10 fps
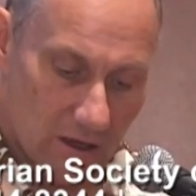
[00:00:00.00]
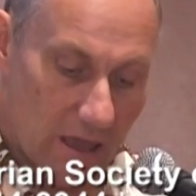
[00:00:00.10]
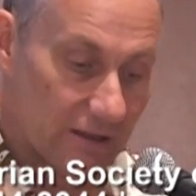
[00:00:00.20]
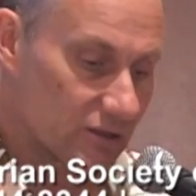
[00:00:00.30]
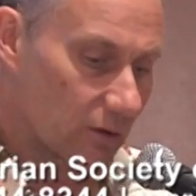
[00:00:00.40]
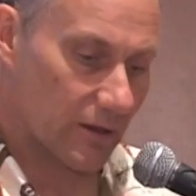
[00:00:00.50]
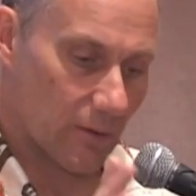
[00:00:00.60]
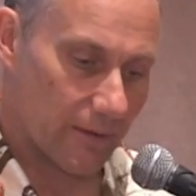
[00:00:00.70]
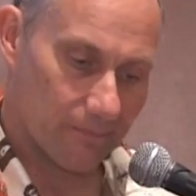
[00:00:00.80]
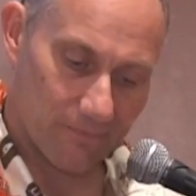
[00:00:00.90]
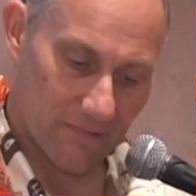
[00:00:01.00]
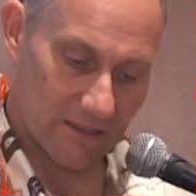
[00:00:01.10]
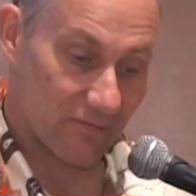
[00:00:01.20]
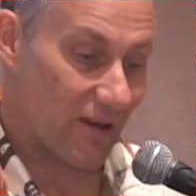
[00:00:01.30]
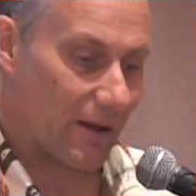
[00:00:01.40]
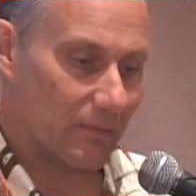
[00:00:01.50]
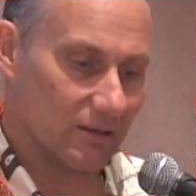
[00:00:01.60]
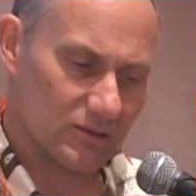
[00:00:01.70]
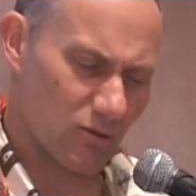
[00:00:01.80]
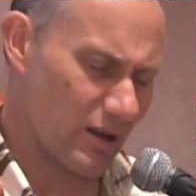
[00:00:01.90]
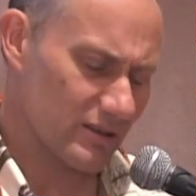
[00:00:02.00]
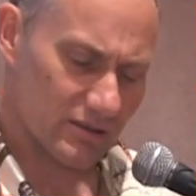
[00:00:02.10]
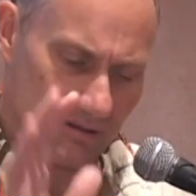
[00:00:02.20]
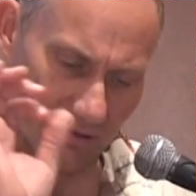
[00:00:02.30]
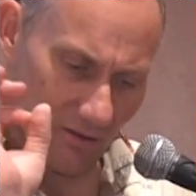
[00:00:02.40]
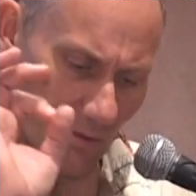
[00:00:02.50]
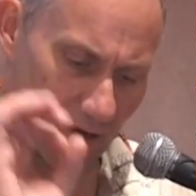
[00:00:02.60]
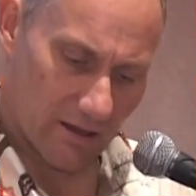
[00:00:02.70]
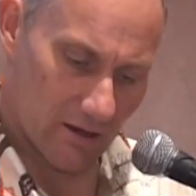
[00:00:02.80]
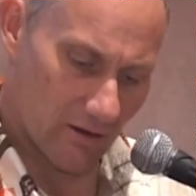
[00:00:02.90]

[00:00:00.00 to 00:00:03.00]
and so anyway, it's fabulous. Raw desserts are the way to go.